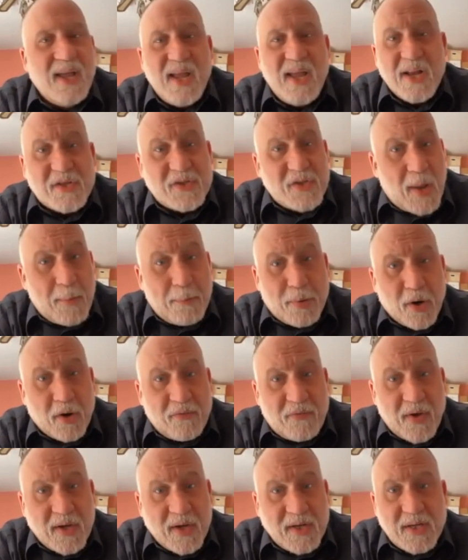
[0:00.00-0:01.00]
It's not
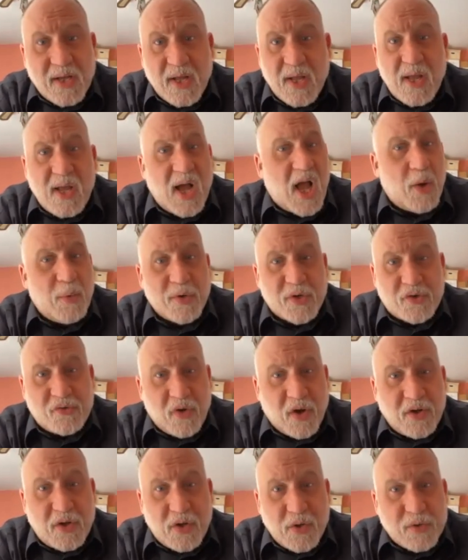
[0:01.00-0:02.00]
perfect. I wish
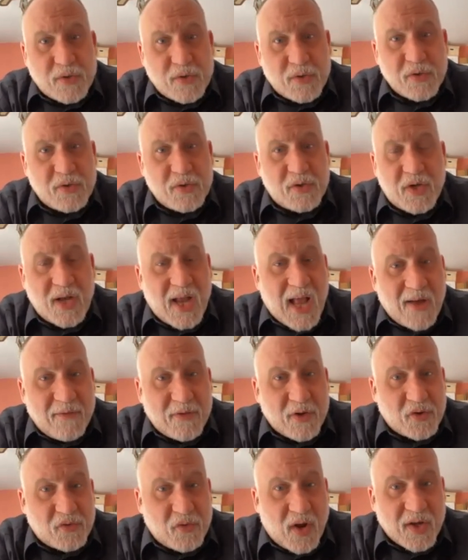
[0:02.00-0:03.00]
drug users could have
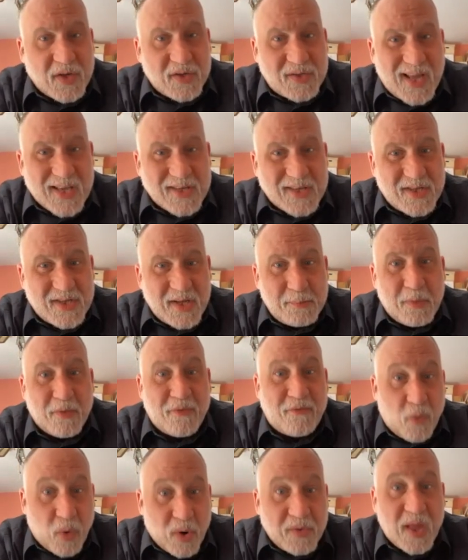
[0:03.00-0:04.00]
their drugs tested
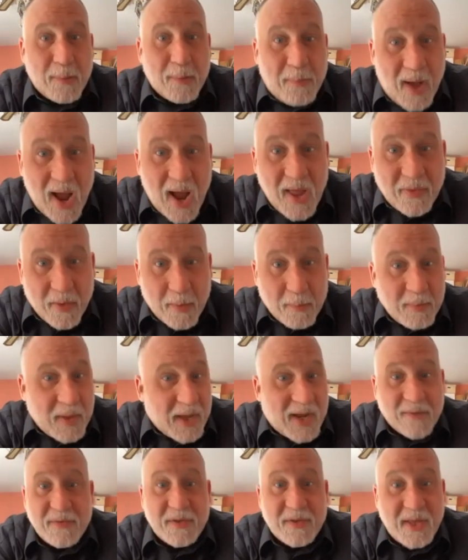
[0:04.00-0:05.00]
before they buy them,
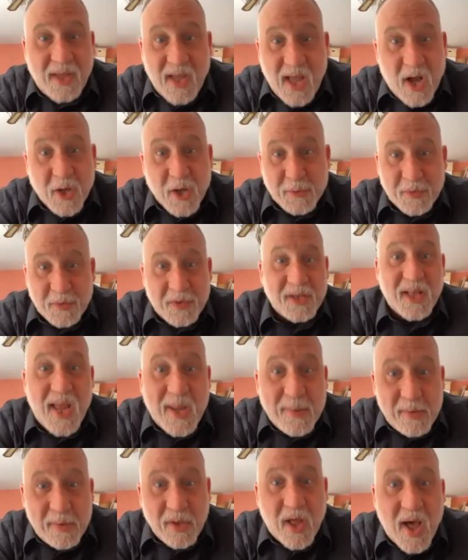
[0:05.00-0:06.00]
like everything else, with a
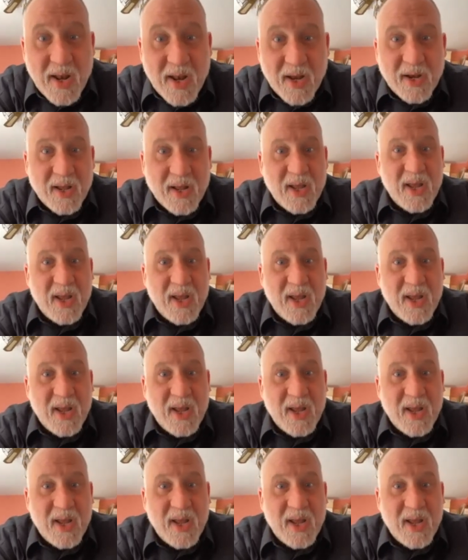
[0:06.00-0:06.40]
label on it